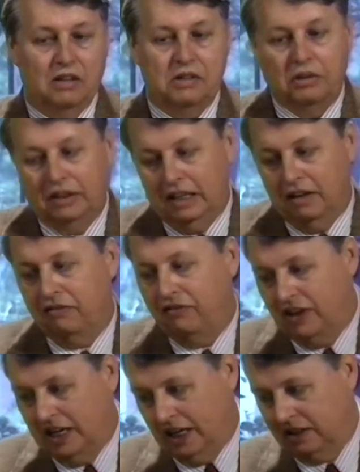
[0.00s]
So the
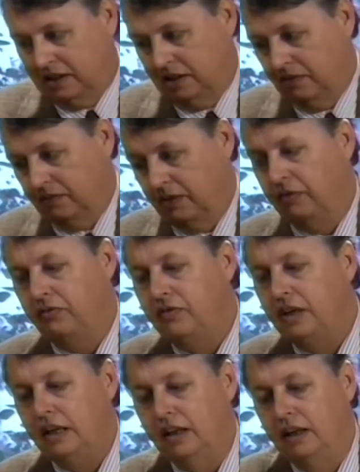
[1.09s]
effect, the
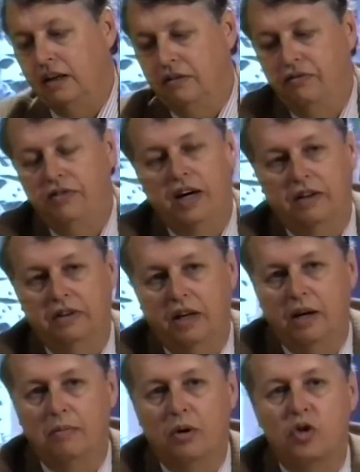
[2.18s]
feeling effect, the
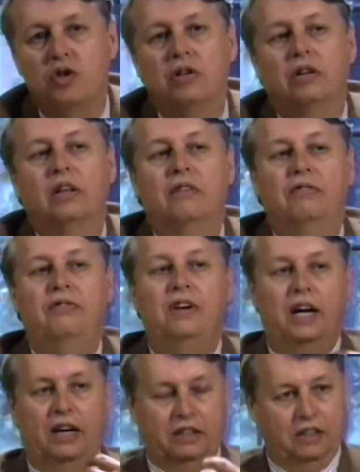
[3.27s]
emotional
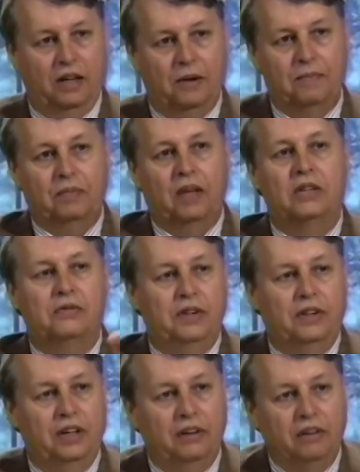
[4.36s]
effect is
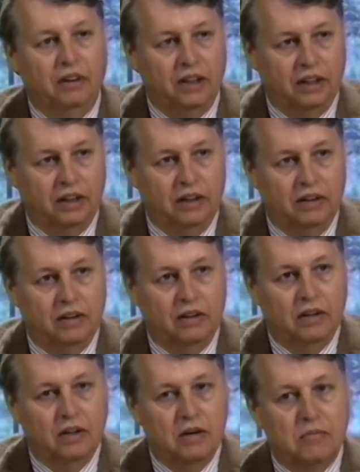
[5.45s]
very early,
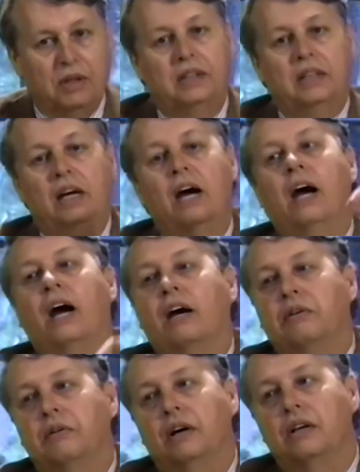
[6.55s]
but the
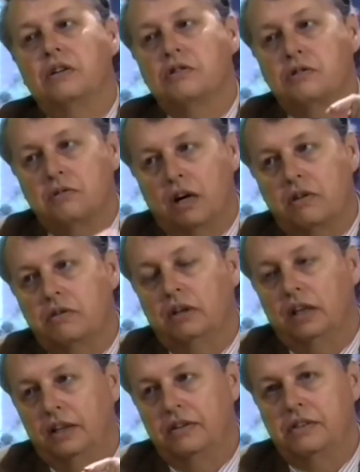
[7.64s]
accurate
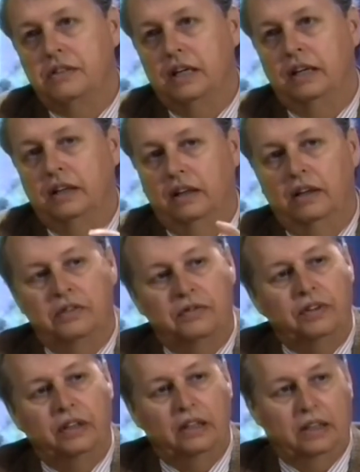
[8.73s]
structural understanding is
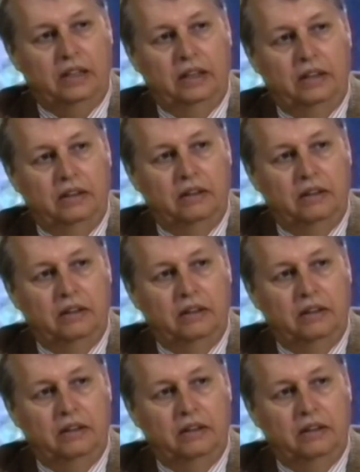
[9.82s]
very late.